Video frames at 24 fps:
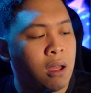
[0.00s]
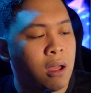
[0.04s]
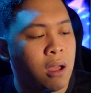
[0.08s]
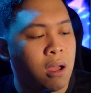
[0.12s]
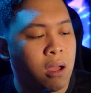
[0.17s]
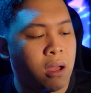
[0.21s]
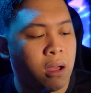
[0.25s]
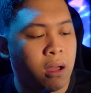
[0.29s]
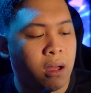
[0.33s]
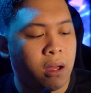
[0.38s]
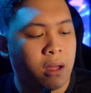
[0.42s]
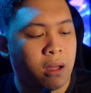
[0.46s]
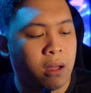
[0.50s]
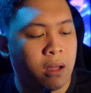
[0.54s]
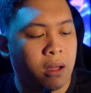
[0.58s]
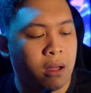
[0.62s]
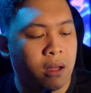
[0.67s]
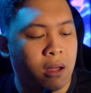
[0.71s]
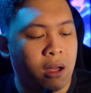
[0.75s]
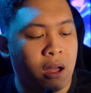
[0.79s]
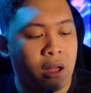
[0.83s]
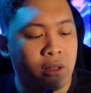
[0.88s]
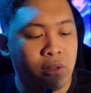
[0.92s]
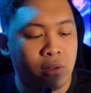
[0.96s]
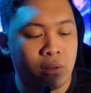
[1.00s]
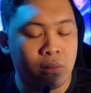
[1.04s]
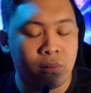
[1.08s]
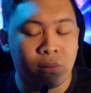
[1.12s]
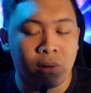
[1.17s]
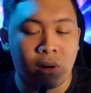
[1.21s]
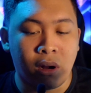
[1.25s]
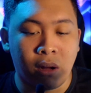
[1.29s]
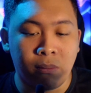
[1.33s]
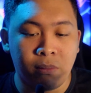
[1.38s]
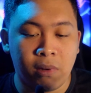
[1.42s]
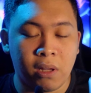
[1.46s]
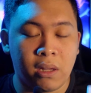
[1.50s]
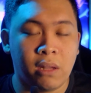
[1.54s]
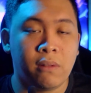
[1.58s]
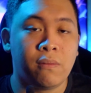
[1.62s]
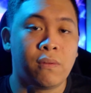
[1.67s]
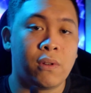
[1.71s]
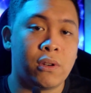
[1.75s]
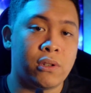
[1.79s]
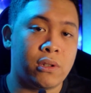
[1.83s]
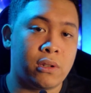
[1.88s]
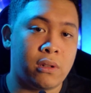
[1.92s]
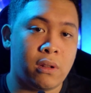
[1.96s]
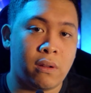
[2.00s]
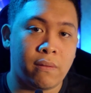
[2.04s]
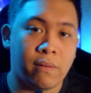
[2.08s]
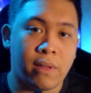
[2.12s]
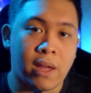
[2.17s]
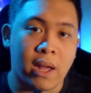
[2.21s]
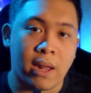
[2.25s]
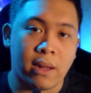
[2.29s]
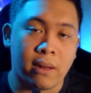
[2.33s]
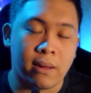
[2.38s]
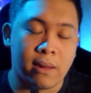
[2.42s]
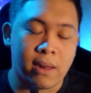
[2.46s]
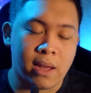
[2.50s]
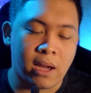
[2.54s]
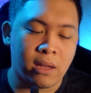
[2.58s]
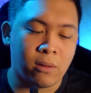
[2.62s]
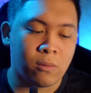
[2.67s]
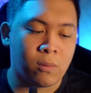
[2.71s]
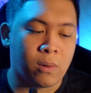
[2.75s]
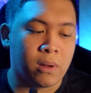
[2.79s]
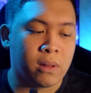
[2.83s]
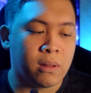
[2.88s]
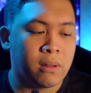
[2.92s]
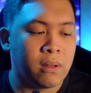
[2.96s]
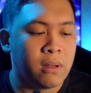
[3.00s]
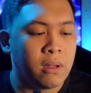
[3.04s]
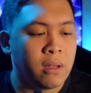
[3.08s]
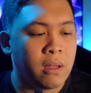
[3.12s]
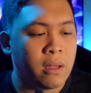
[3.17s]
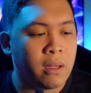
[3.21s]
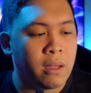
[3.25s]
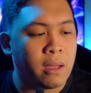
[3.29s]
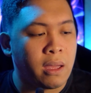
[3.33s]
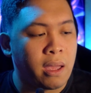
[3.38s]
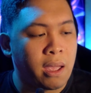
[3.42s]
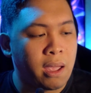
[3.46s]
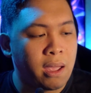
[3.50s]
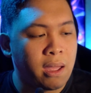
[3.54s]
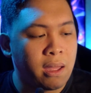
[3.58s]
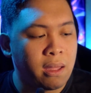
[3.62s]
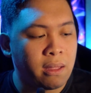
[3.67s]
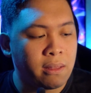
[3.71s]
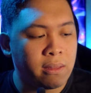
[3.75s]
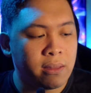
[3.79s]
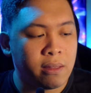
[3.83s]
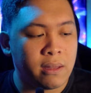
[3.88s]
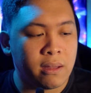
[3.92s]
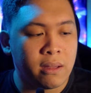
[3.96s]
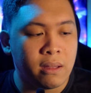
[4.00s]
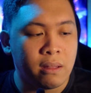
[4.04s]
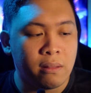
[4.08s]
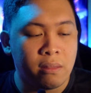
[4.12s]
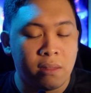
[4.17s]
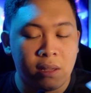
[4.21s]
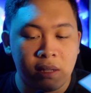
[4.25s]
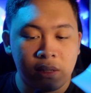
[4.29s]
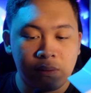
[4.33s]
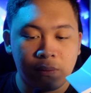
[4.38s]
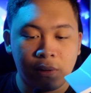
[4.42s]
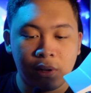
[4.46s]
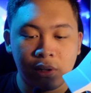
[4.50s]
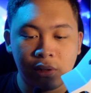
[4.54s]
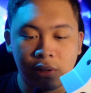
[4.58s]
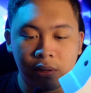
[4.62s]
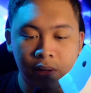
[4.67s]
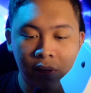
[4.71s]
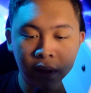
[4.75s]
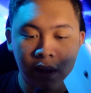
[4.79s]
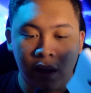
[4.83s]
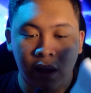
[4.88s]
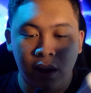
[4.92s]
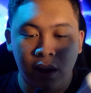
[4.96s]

a newer updated version of that light one, and this version that I